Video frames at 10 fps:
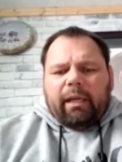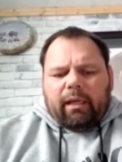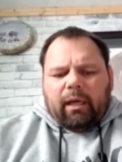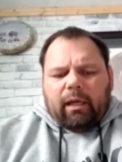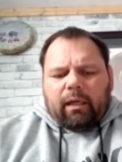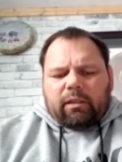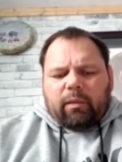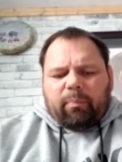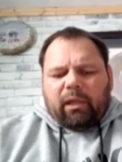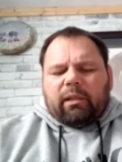uh, to
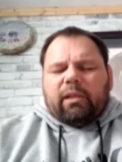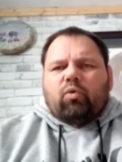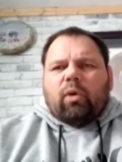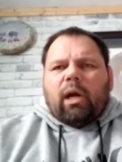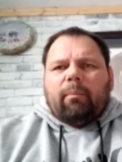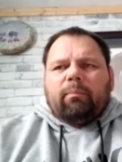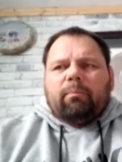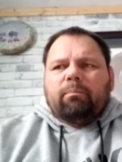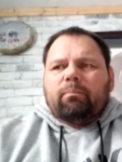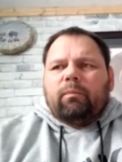build a
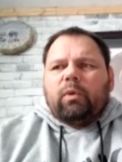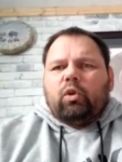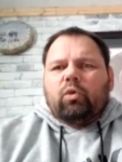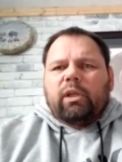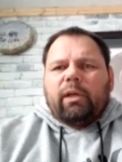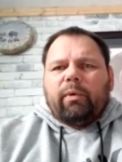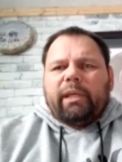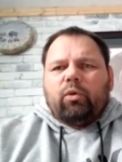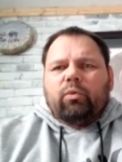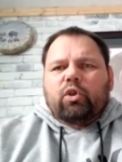drum, usually
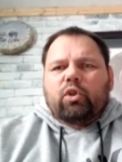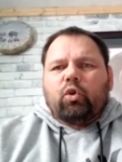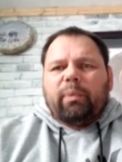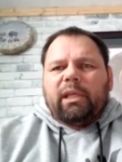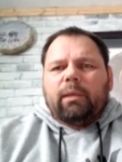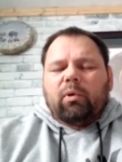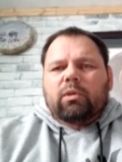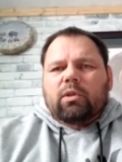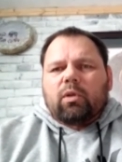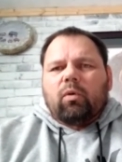we use two people.
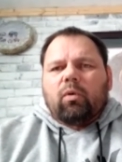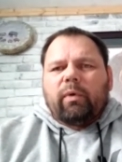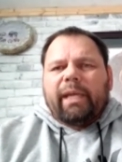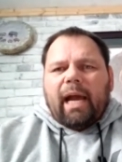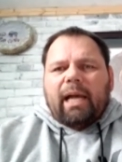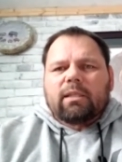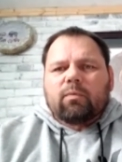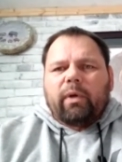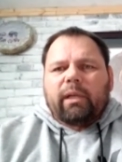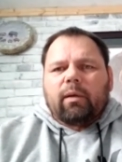So we ask
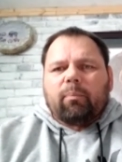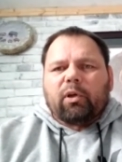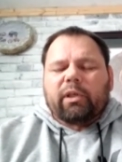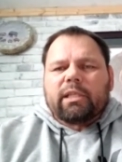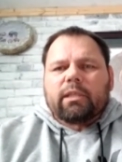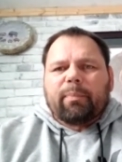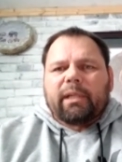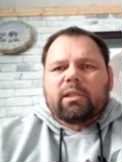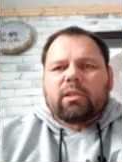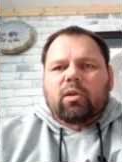when the
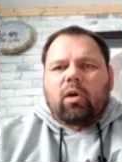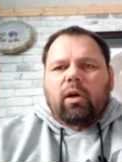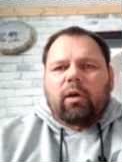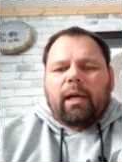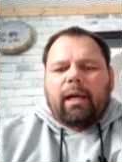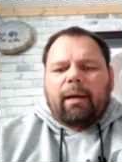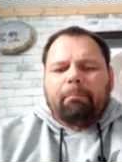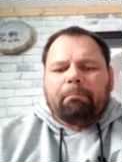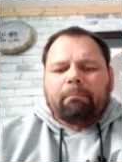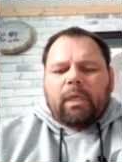participants are.
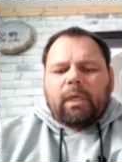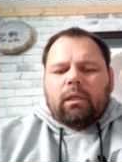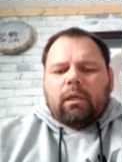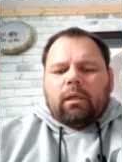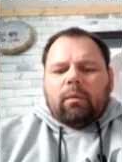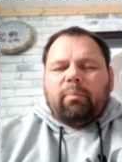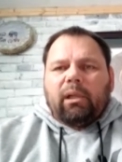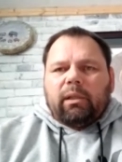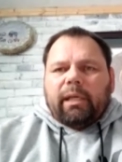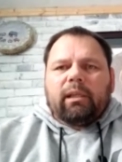Um,
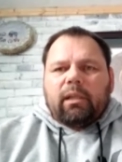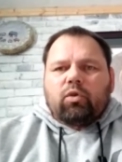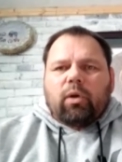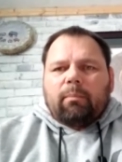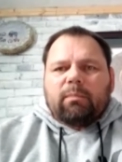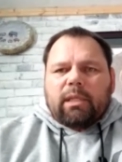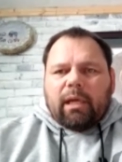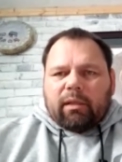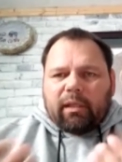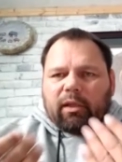building the drums
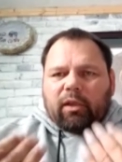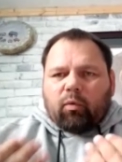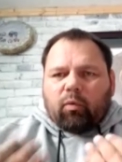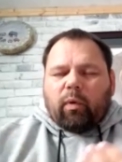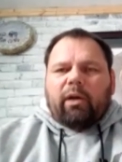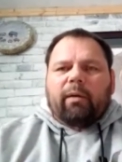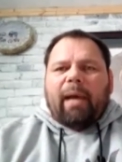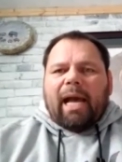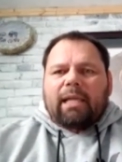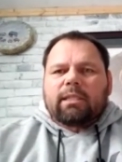that they're wearing
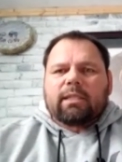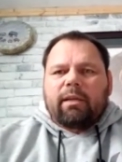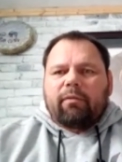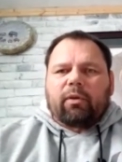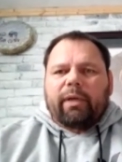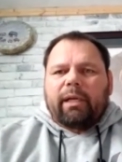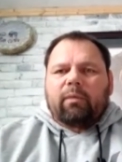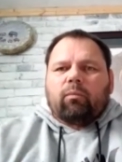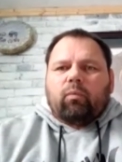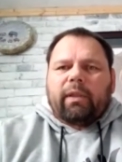masks if they're
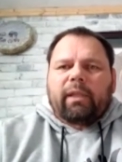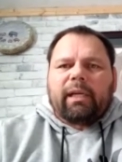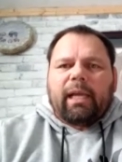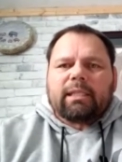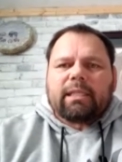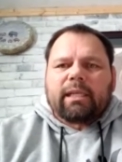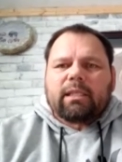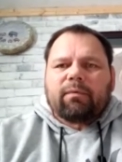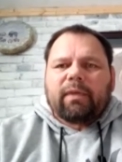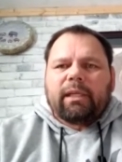in within that
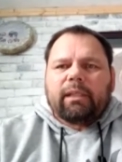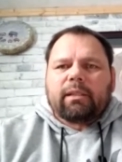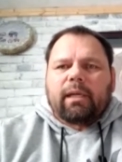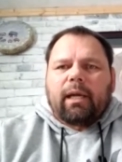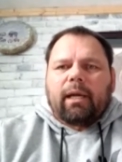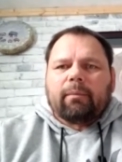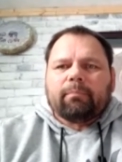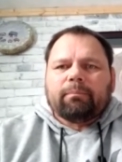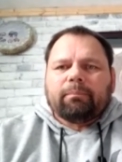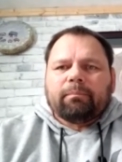six feet uh,
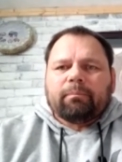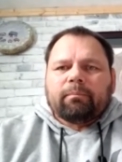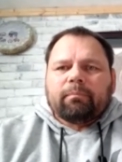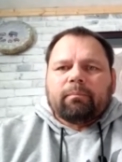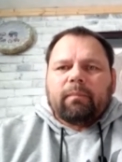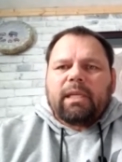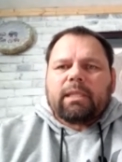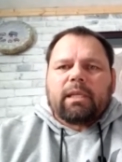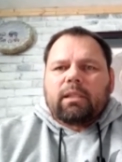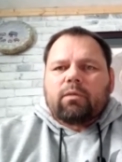
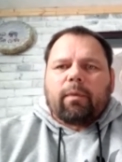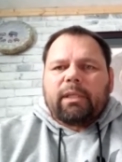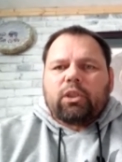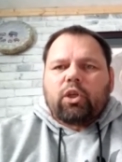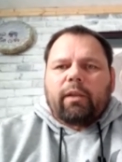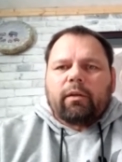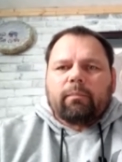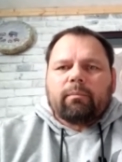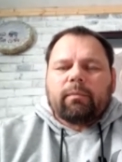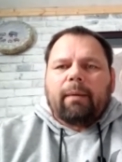distance from each
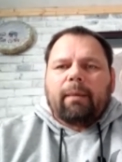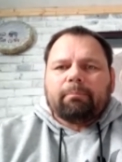other. Yeah.